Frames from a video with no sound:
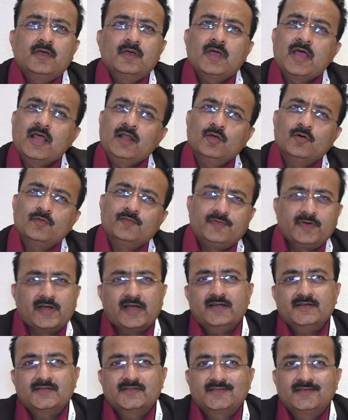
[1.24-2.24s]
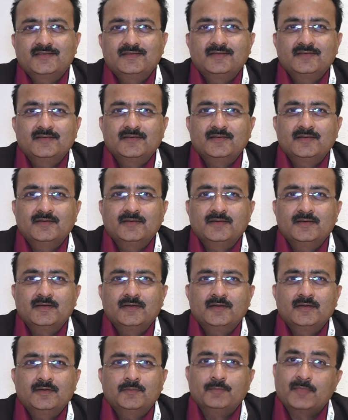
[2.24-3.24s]
Hello friends,
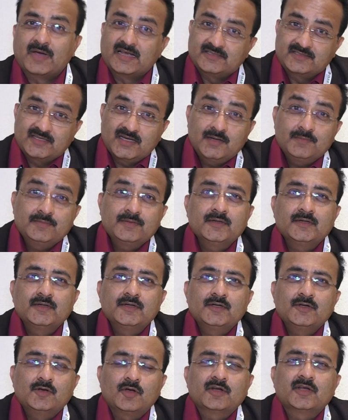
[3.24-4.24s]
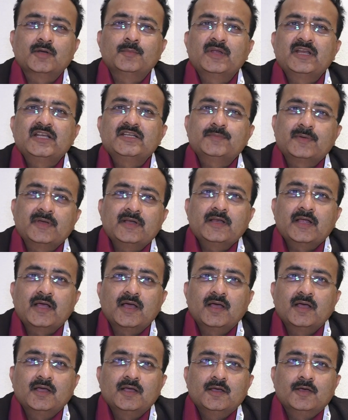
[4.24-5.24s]
myself Dr. Manish
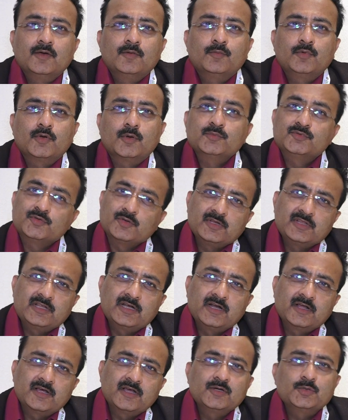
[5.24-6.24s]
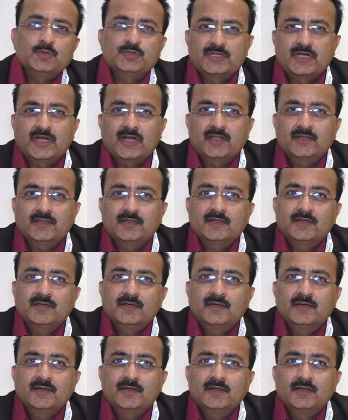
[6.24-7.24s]
from Surendranagar, Gujarat.
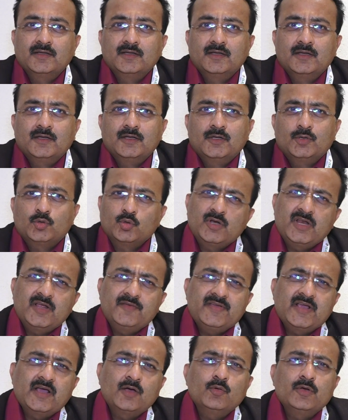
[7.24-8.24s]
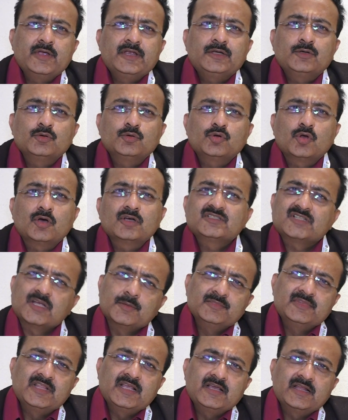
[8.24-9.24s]
Today we are going to talk
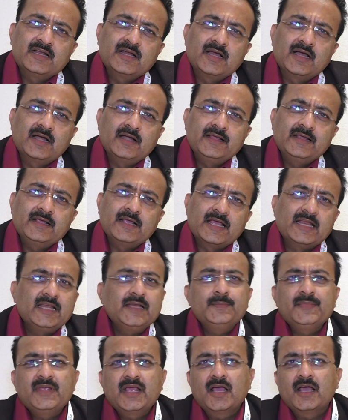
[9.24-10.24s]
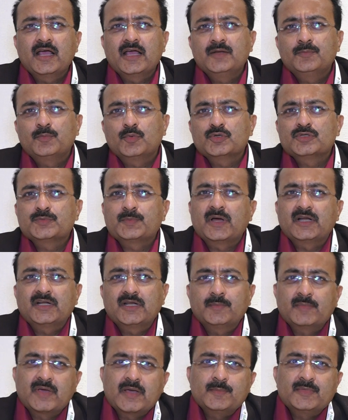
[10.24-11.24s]
something regarding anemia and
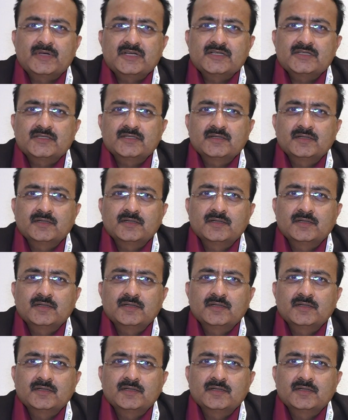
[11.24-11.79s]
postpartum hemorrhage.